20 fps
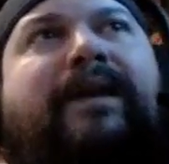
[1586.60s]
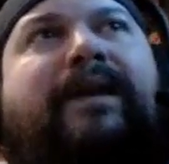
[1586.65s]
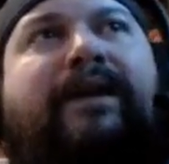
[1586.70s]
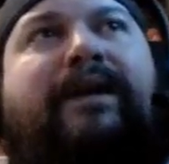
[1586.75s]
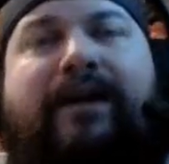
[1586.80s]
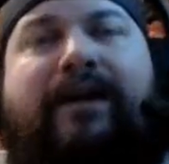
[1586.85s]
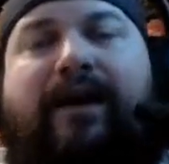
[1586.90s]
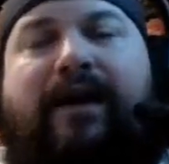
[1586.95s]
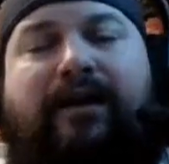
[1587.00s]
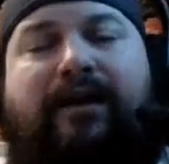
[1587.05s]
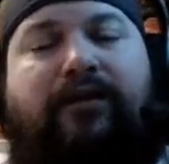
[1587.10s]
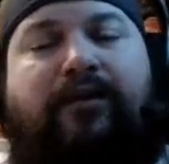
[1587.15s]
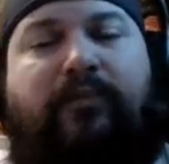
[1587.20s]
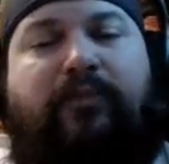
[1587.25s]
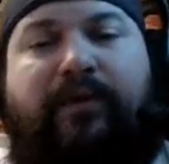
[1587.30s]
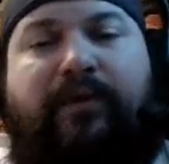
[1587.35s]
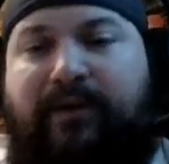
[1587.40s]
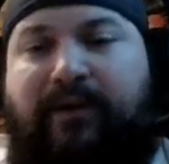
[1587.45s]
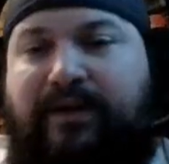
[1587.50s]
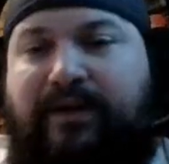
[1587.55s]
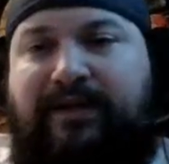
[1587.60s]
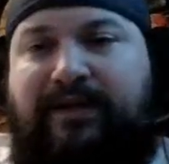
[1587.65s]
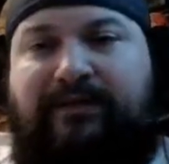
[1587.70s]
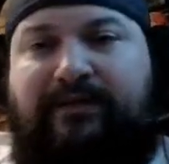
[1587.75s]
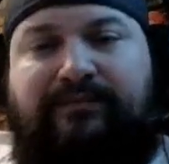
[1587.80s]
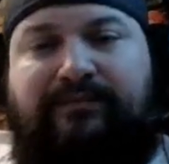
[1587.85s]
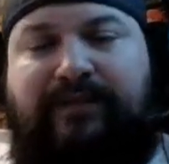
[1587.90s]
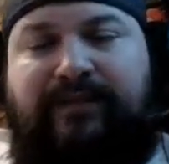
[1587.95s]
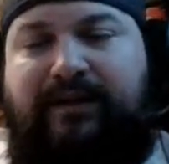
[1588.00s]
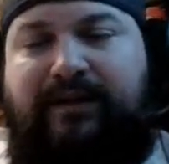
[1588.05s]
I hope it works out.
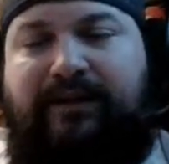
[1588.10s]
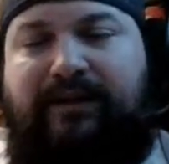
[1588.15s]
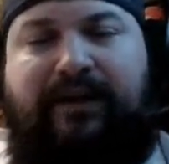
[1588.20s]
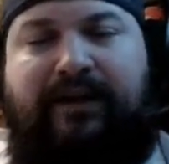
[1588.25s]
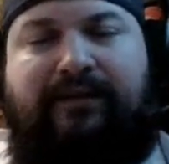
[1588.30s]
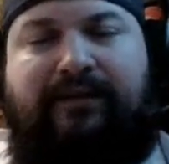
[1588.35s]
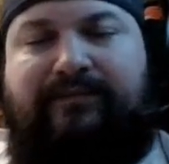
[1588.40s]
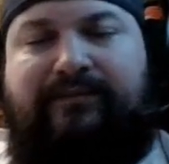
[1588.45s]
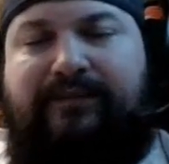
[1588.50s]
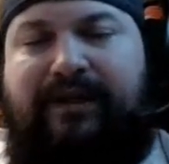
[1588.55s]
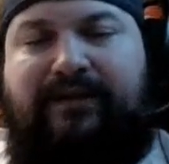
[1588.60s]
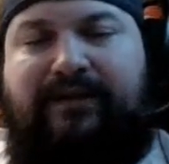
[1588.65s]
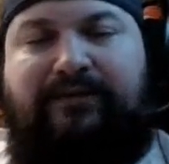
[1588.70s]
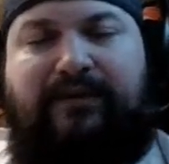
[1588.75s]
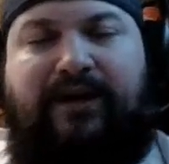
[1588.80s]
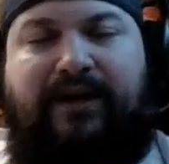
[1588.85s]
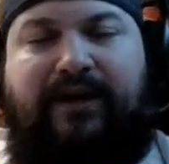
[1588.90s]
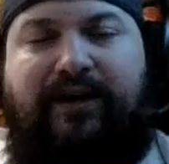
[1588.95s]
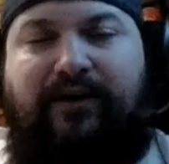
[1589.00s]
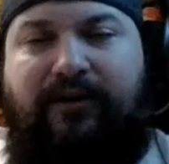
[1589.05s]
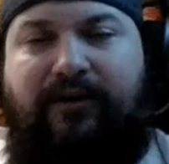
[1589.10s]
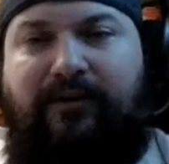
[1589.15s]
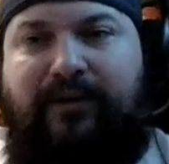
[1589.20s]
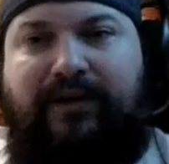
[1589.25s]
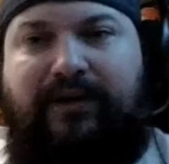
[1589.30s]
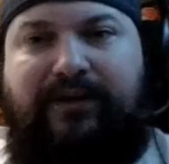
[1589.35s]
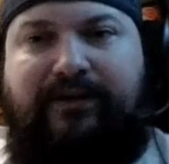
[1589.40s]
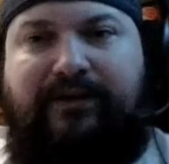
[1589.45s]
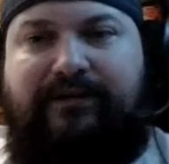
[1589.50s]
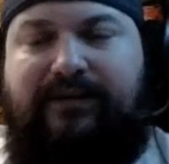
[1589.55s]
That's where I could go
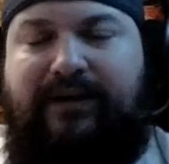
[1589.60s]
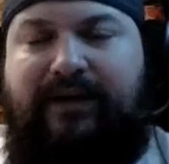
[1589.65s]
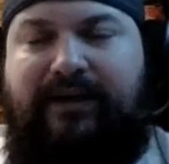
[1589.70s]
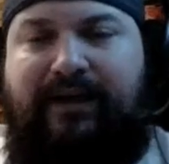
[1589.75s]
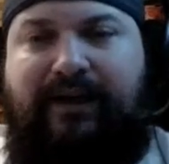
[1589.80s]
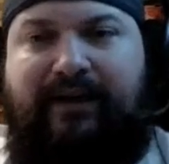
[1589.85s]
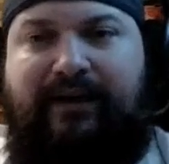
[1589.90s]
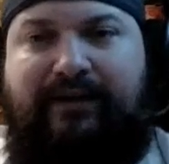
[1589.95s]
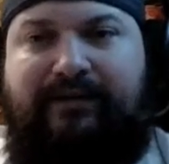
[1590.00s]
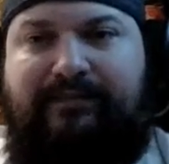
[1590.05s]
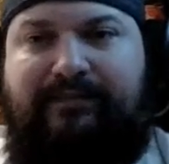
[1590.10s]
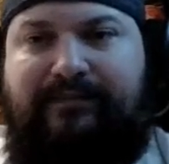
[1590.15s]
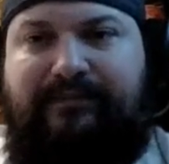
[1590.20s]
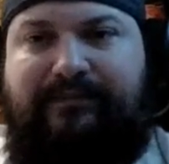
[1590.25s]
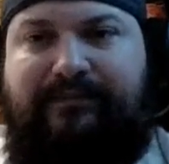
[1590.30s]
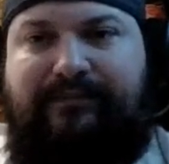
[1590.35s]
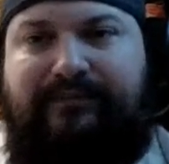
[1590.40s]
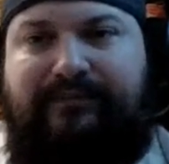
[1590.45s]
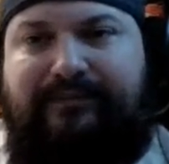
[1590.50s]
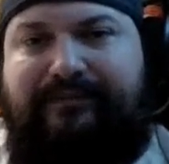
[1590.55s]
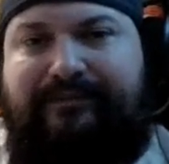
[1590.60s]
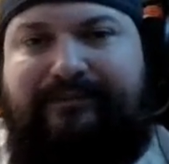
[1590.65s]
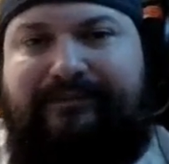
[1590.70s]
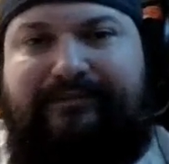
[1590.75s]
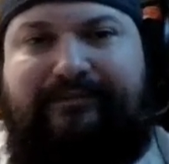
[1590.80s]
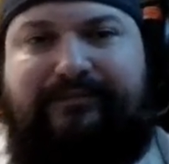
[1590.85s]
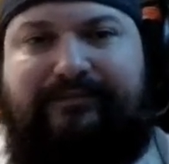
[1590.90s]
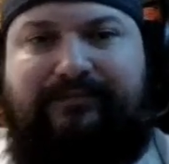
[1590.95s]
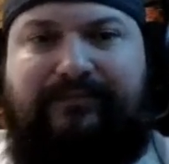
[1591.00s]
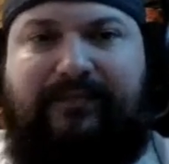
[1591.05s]
with it. I
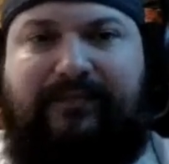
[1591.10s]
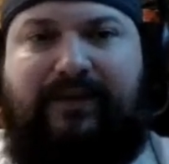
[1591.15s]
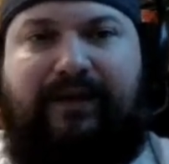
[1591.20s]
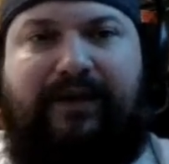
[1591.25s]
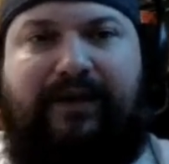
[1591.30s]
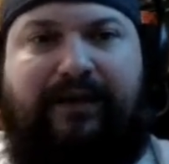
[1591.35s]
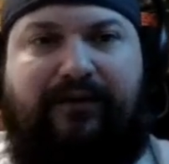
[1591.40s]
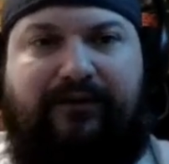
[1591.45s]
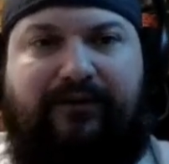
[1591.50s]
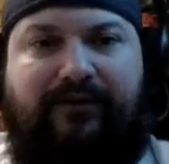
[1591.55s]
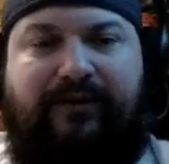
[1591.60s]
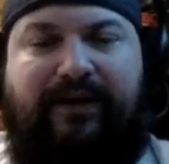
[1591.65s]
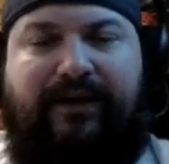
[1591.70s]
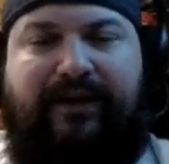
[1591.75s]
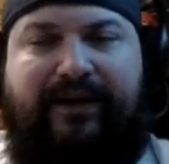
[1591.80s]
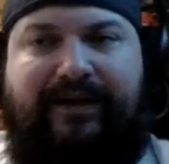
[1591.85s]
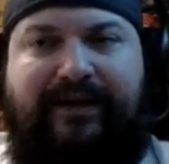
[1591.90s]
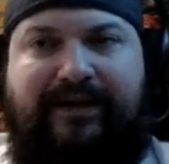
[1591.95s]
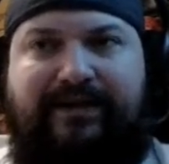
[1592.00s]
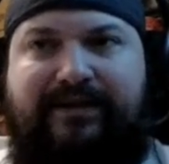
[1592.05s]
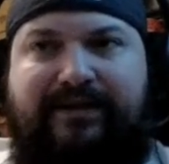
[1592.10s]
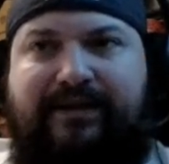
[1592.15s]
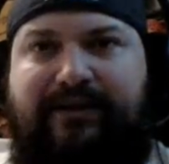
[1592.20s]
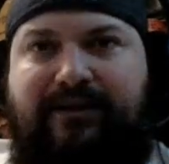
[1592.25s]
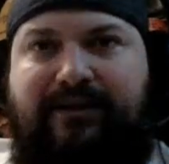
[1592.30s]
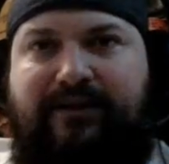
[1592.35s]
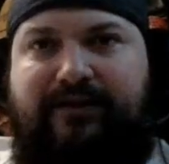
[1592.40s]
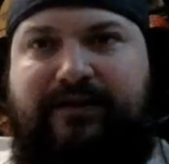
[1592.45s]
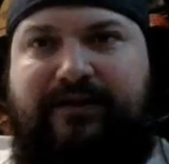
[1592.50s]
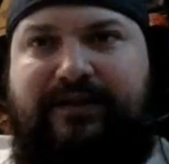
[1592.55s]
don't know. I like Disney.
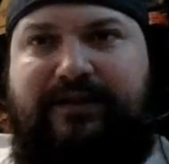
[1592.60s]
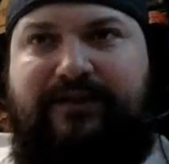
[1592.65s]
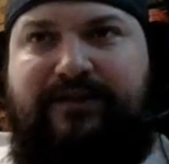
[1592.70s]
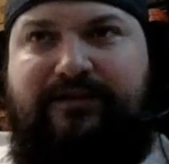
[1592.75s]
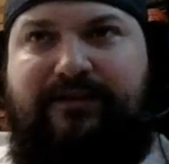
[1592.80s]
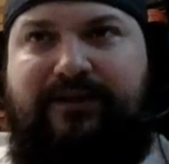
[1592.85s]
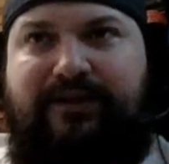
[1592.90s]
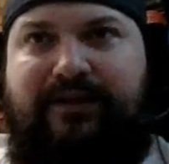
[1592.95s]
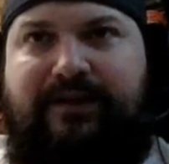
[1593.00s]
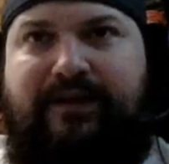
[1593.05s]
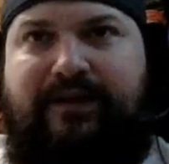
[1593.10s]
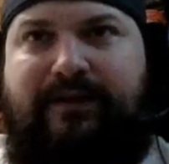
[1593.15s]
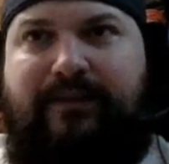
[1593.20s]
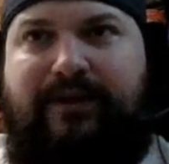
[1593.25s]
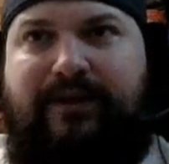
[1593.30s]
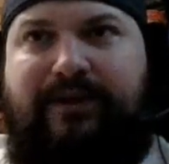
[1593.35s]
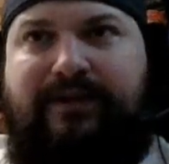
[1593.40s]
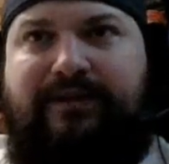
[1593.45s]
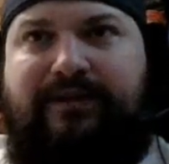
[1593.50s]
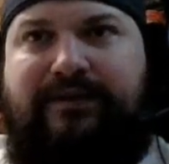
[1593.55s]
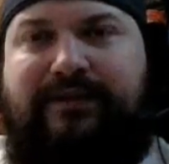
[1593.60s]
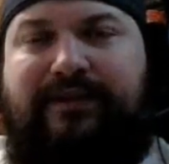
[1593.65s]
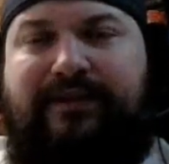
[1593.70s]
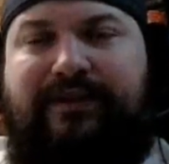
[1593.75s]
Obviously, I just went to the theme parks.